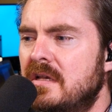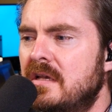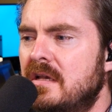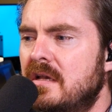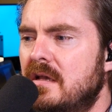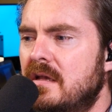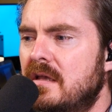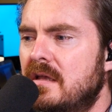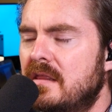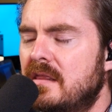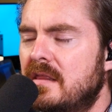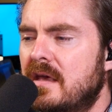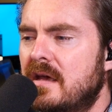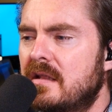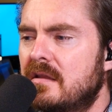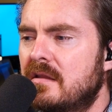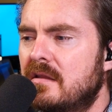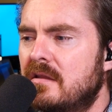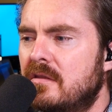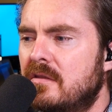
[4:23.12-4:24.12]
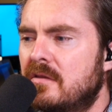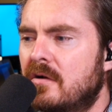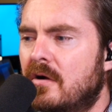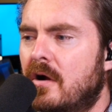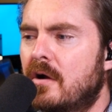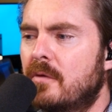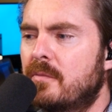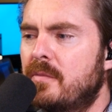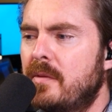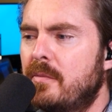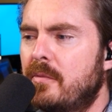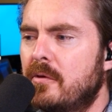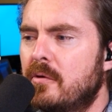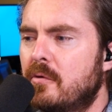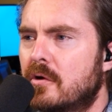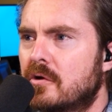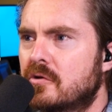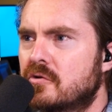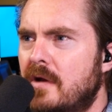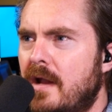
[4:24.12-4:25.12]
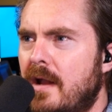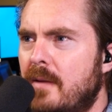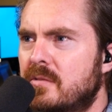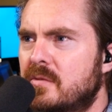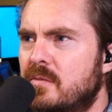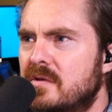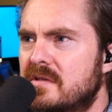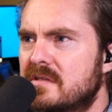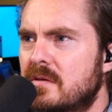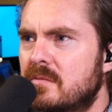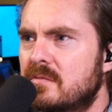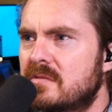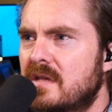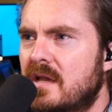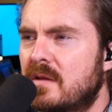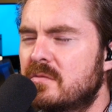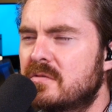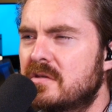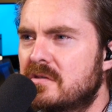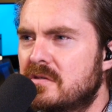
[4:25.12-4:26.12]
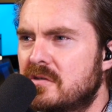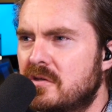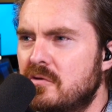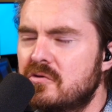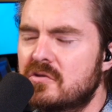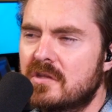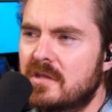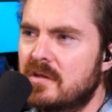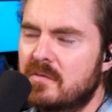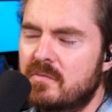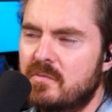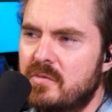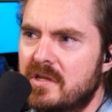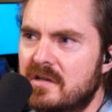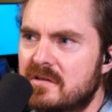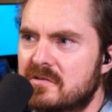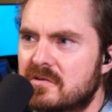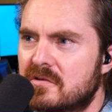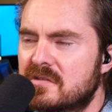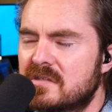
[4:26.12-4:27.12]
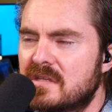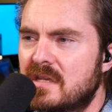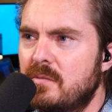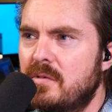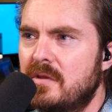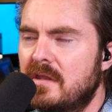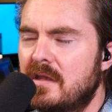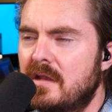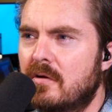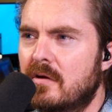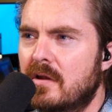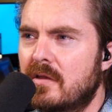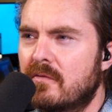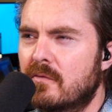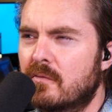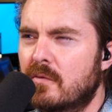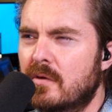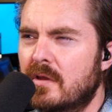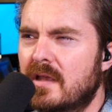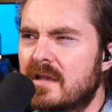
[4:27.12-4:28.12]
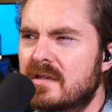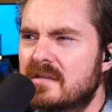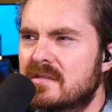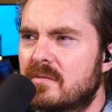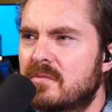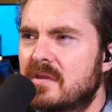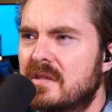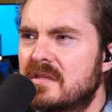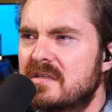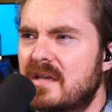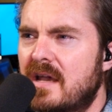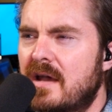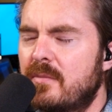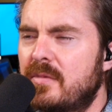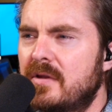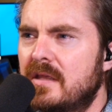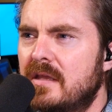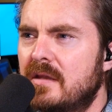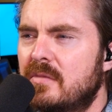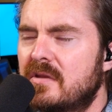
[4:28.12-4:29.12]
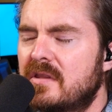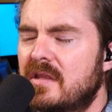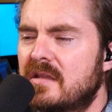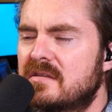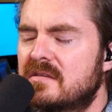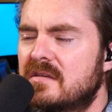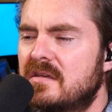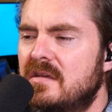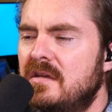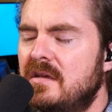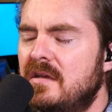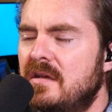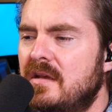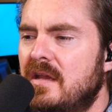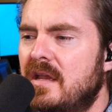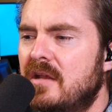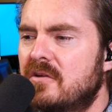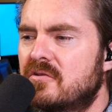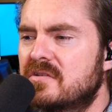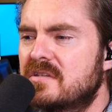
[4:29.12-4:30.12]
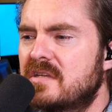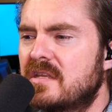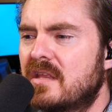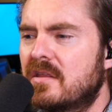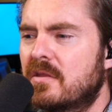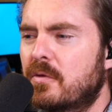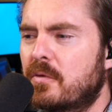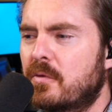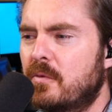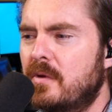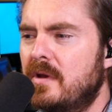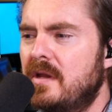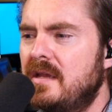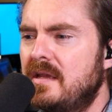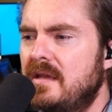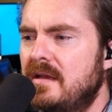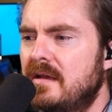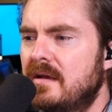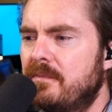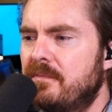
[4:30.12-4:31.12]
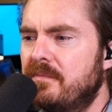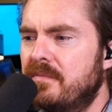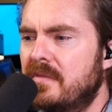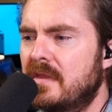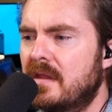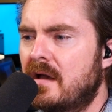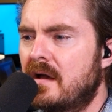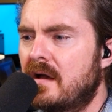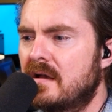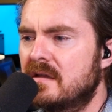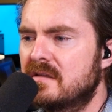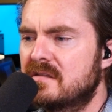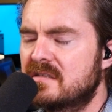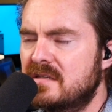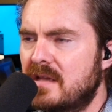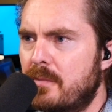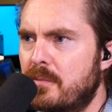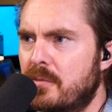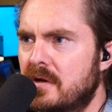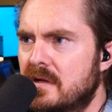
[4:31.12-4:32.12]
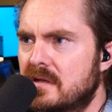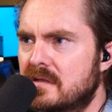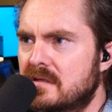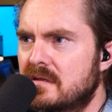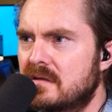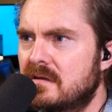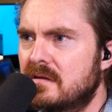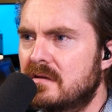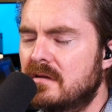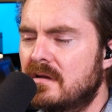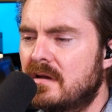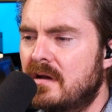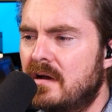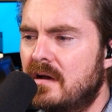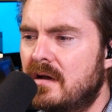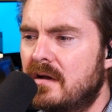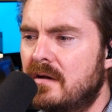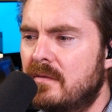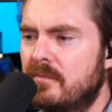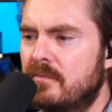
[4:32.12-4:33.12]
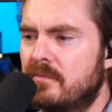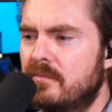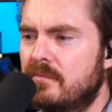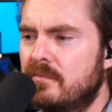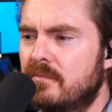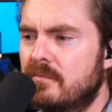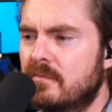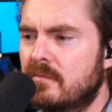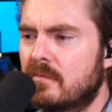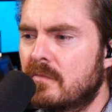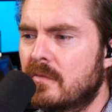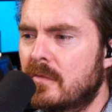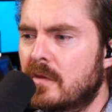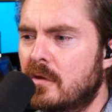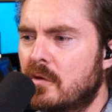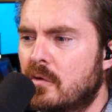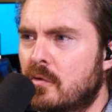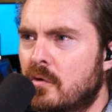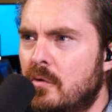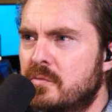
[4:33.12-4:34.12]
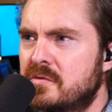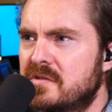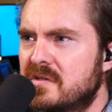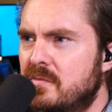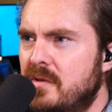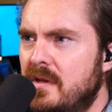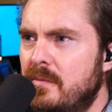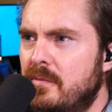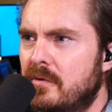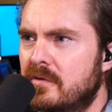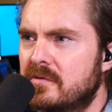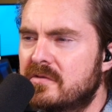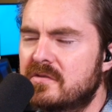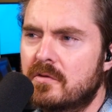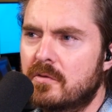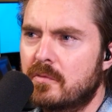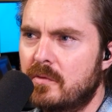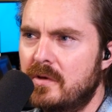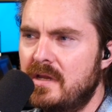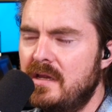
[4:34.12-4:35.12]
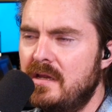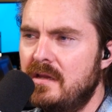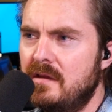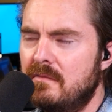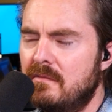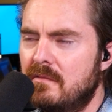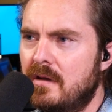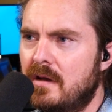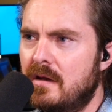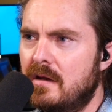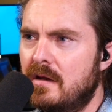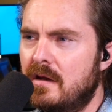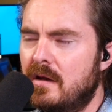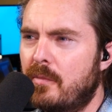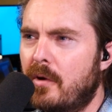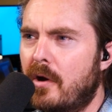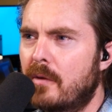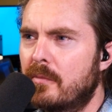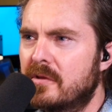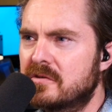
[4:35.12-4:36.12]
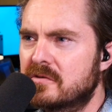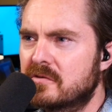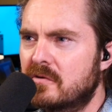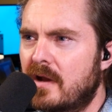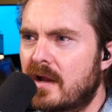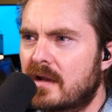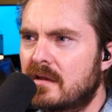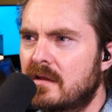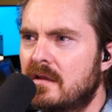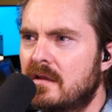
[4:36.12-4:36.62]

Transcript: that there are people who are trapped, but sometimes it's usually because they're sleeping. They don't even realize something's happening, but that's interesting that three Uh, separate um, groups of people, so three uh, apartments, correct?